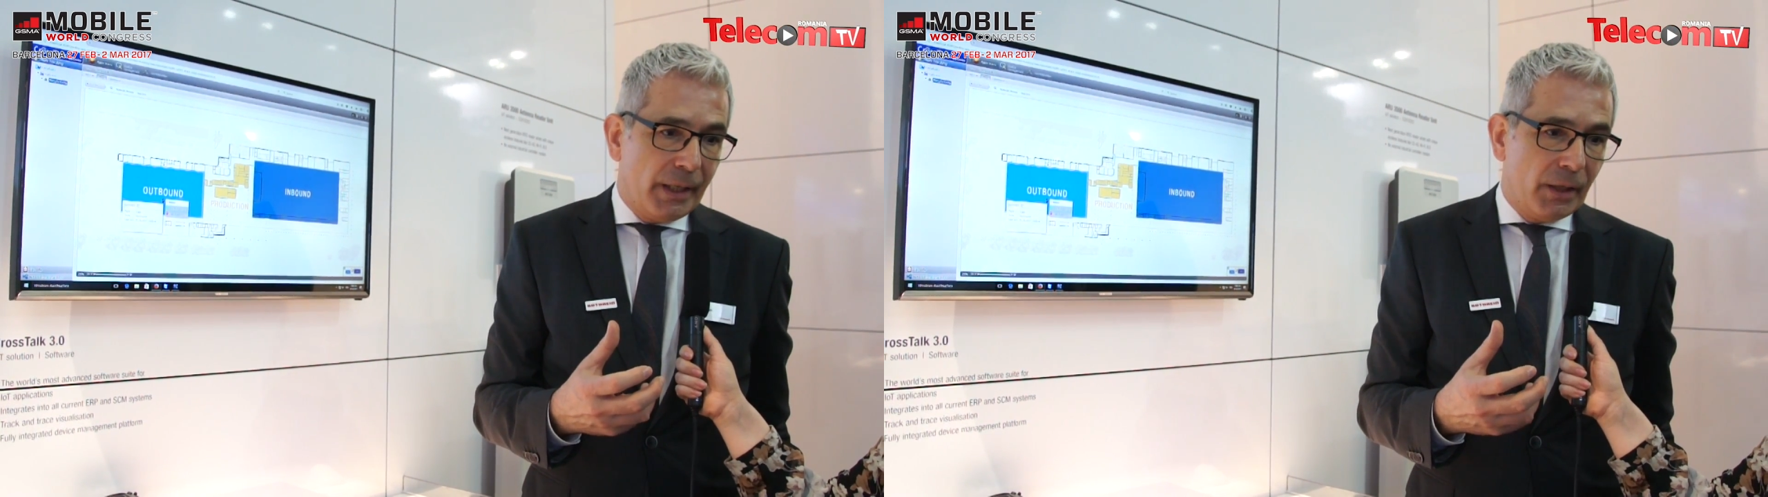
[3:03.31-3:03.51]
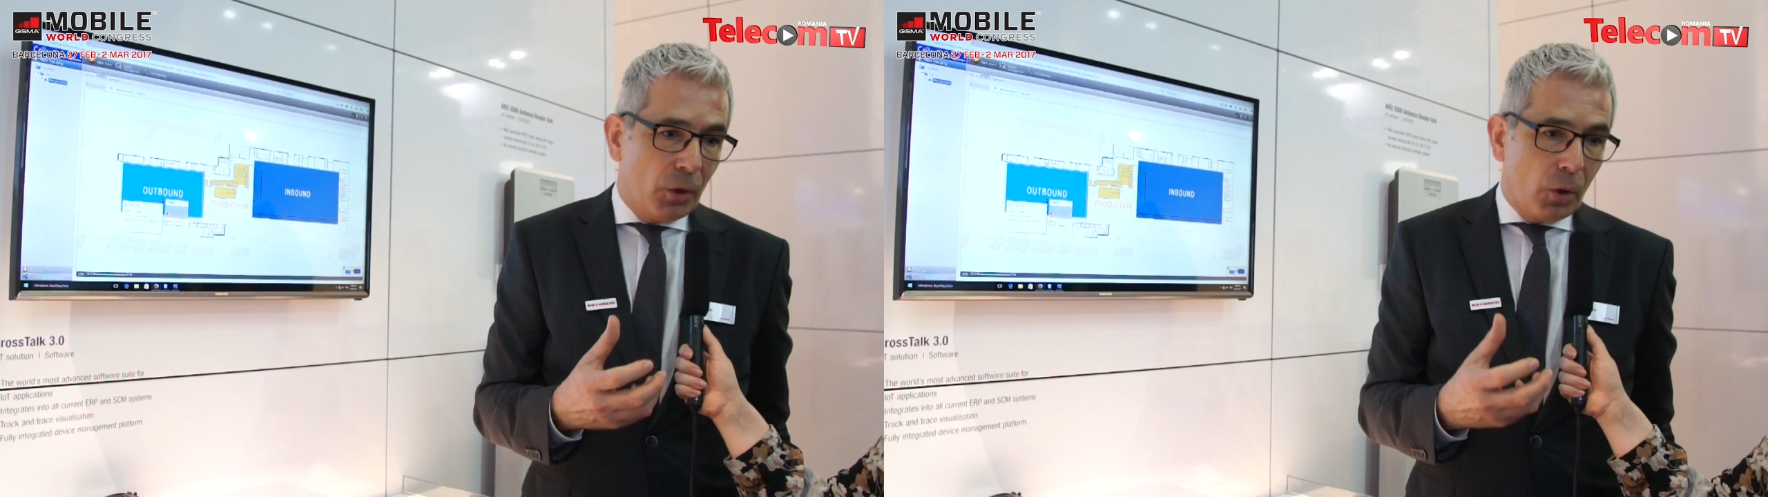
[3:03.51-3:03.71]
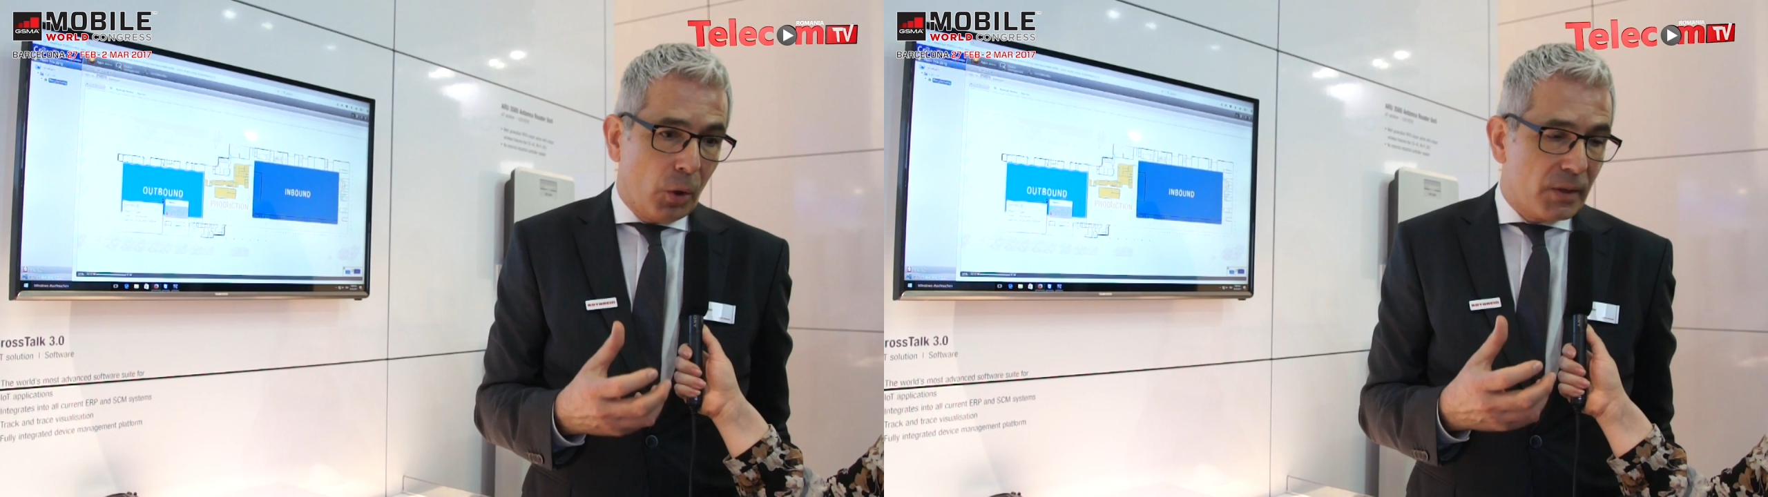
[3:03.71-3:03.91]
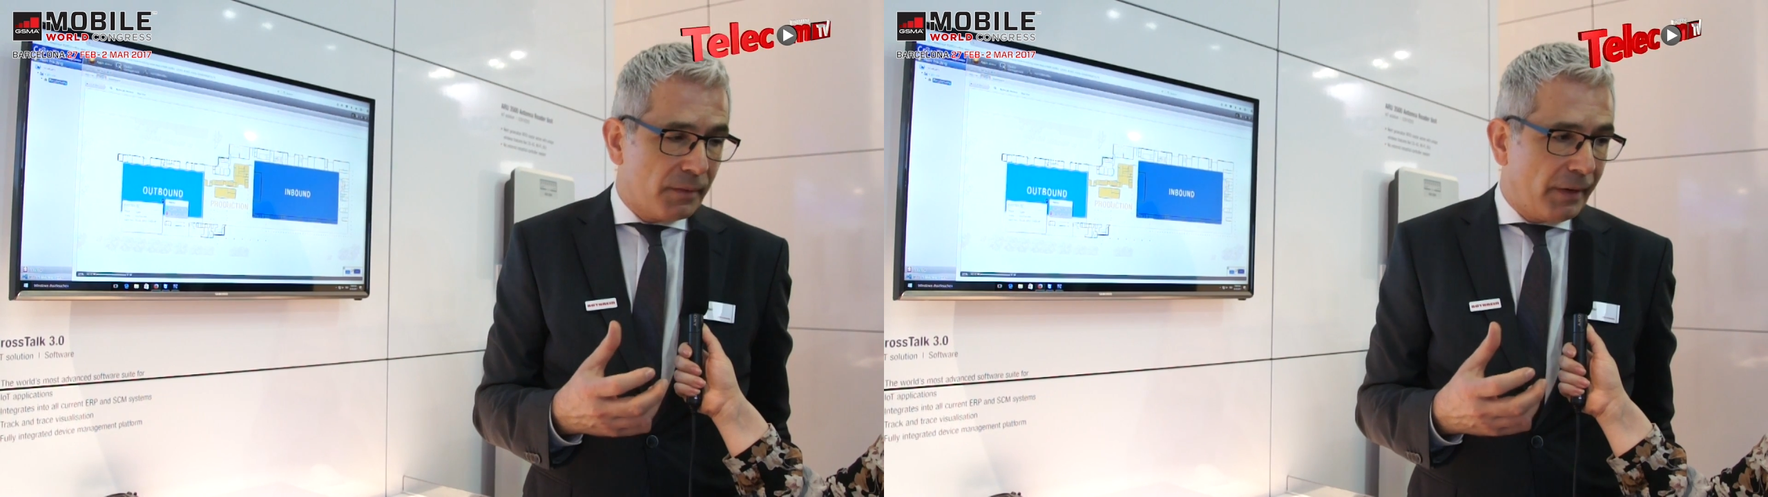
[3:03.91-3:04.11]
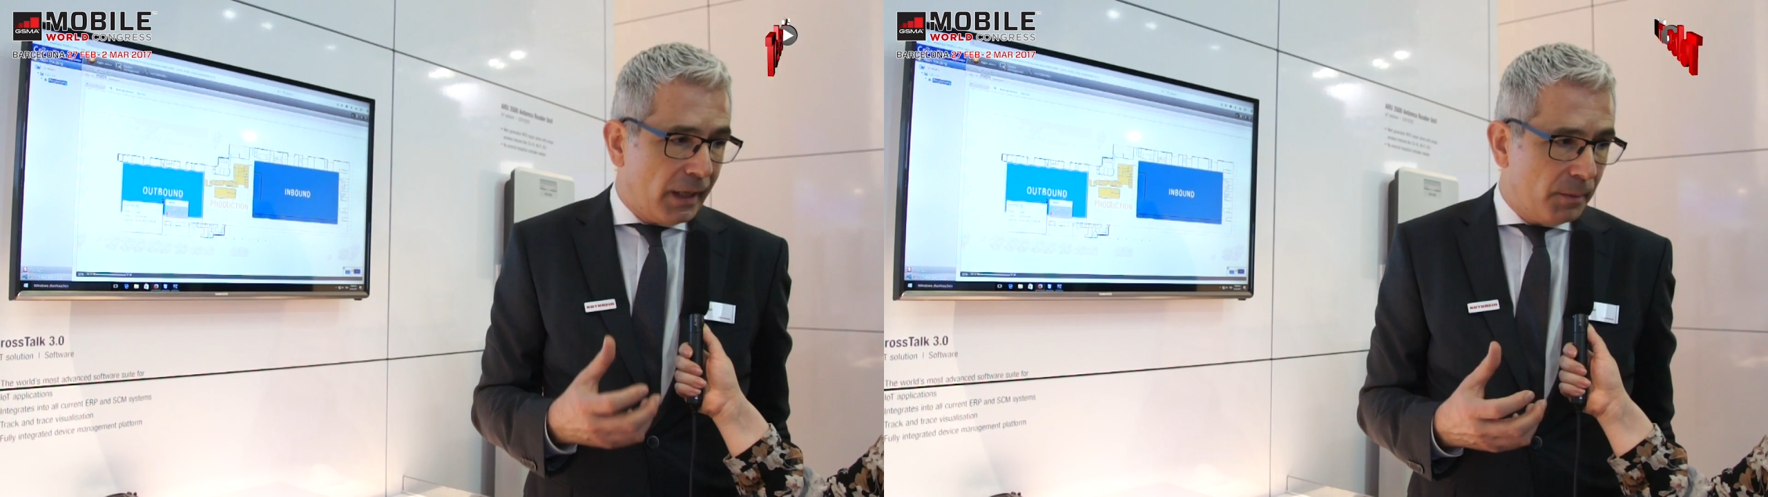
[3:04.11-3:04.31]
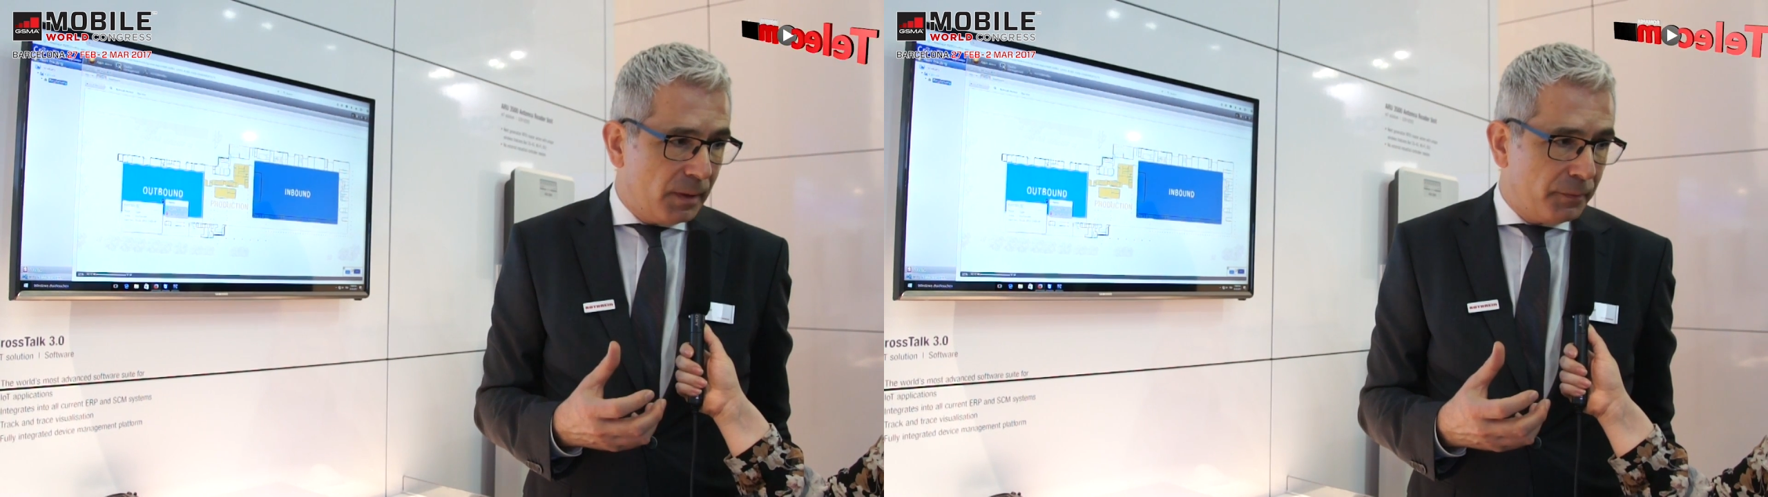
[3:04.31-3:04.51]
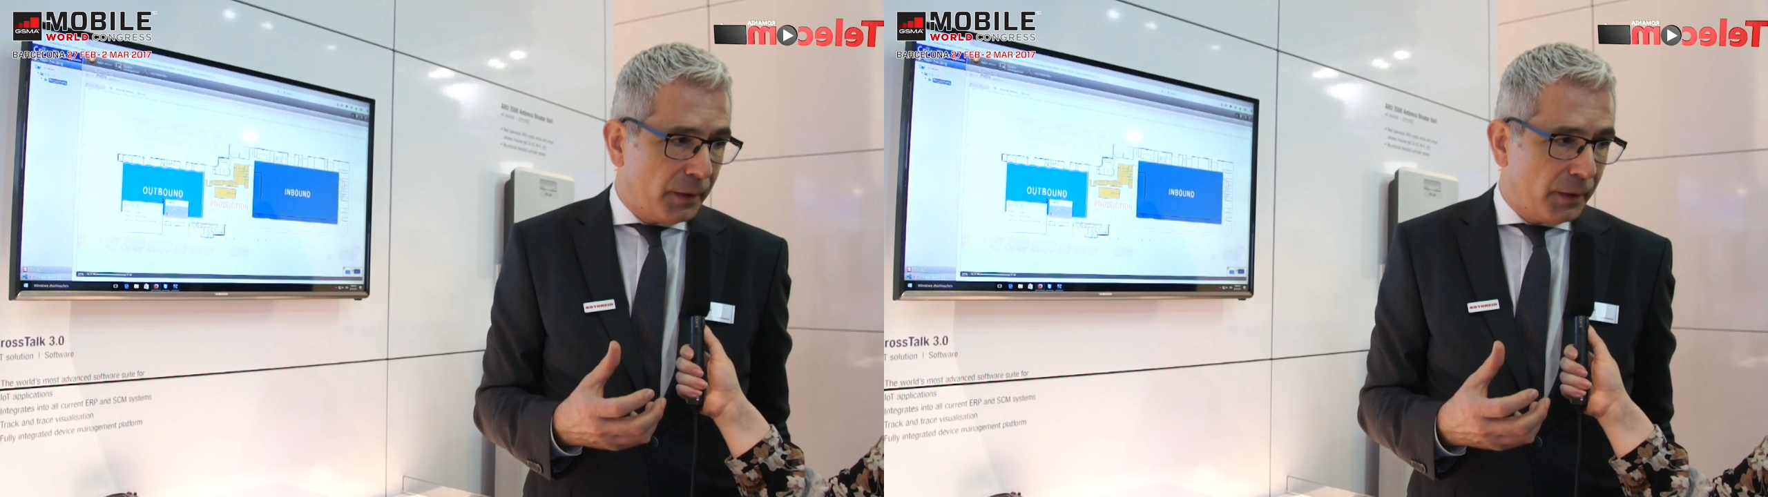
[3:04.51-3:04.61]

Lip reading: your goods available.